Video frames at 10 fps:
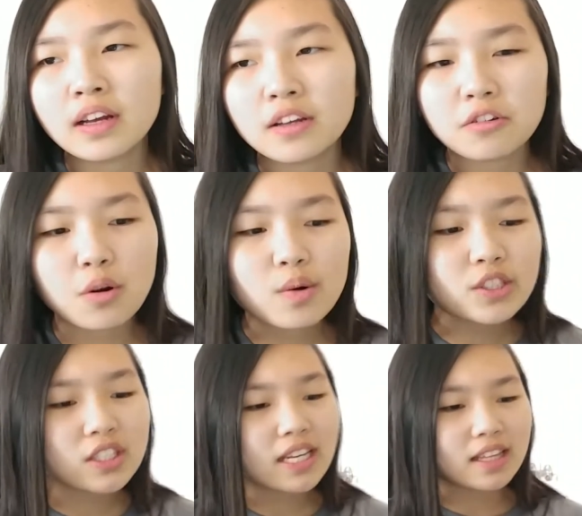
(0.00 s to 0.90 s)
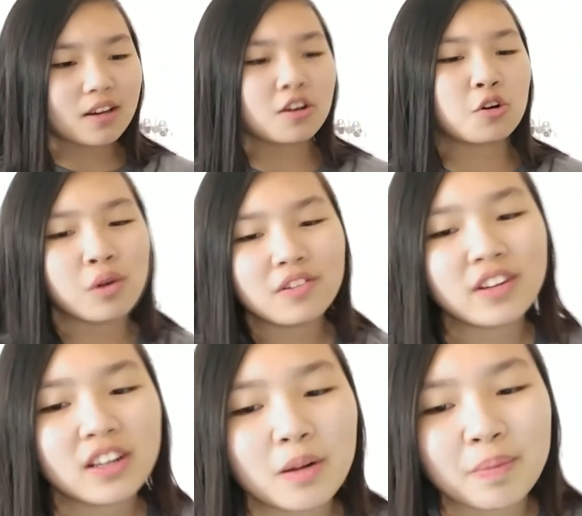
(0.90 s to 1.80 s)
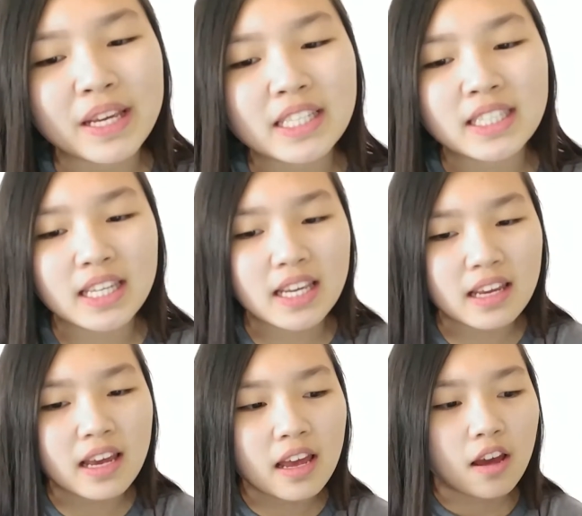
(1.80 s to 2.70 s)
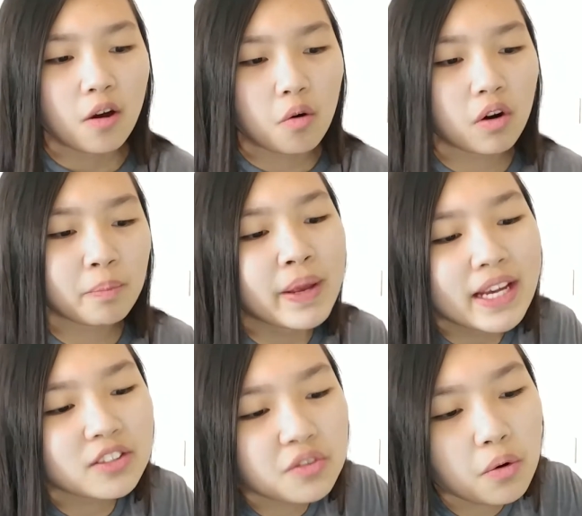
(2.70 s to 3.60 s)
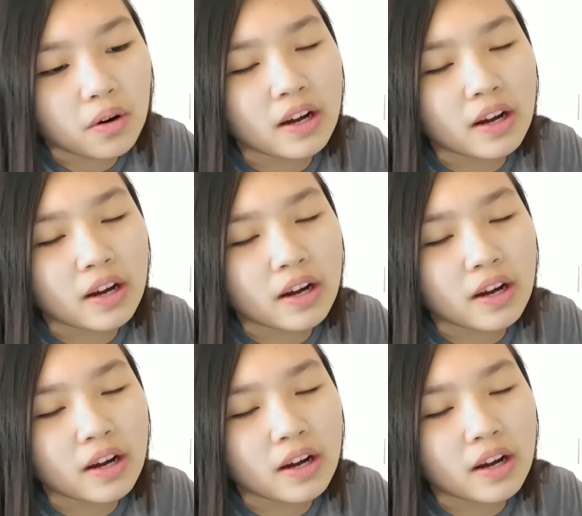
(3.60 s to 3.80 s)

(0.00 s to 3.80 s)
You can always just get the equivalent on PC or on PS4.